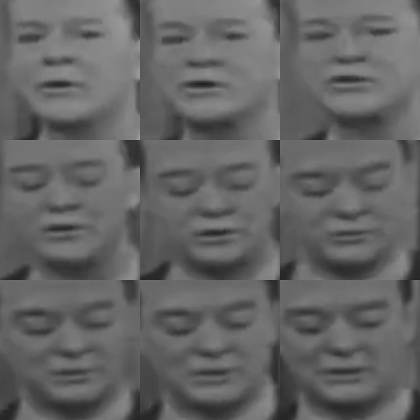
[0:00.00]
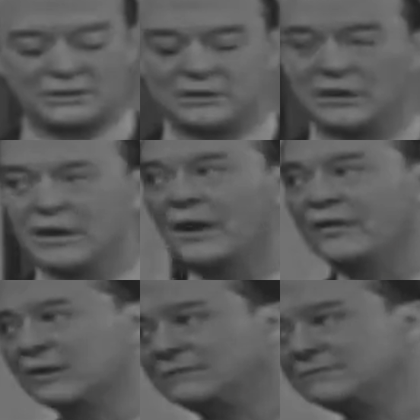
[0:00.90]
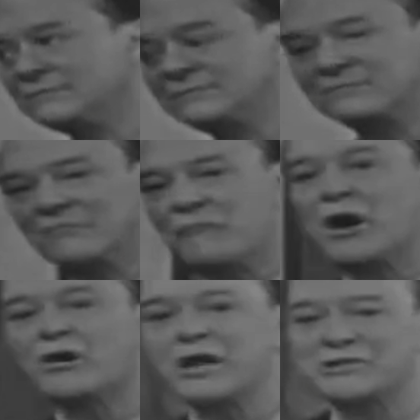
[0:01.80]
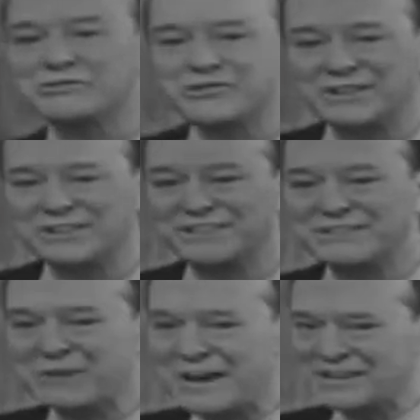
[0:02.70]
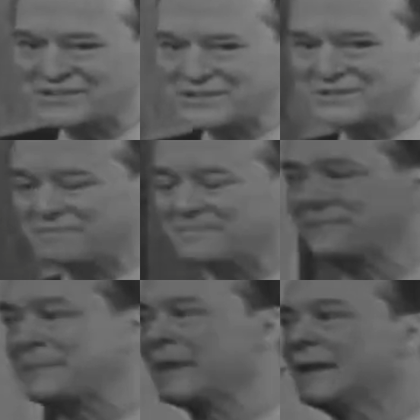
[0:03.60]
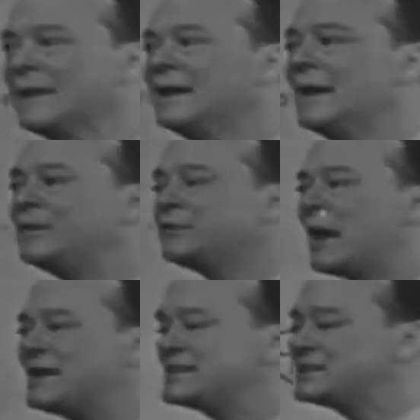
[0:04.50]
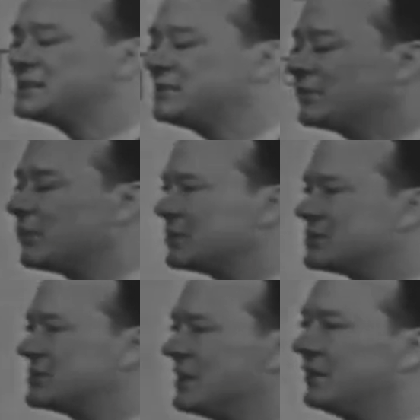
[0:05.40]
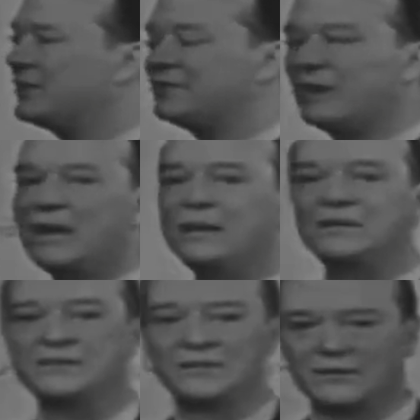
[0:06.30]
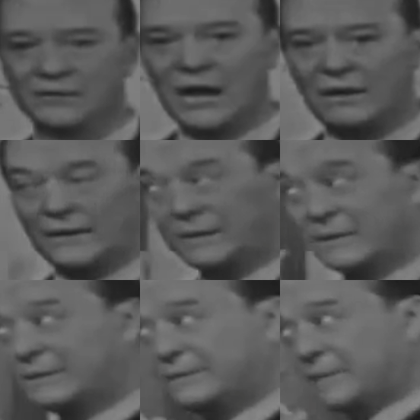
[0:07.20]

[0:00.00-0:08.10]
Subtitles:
I want to show you another very interesting writing system. And this writing system, of course, is the Chinese characters.